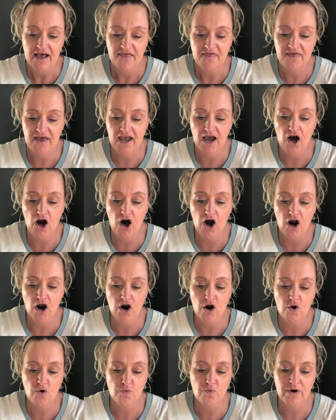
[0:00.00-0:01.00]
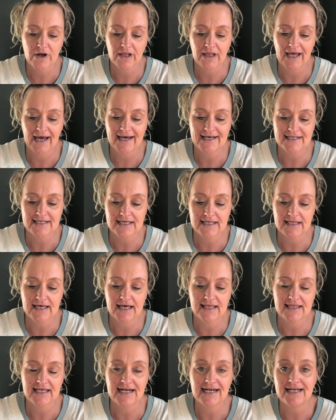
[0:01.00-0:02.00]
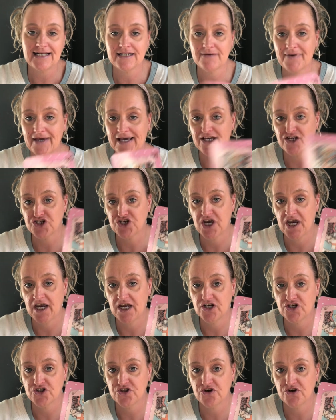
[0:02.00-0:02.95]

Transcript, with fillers: They are realizing that they need to make a change.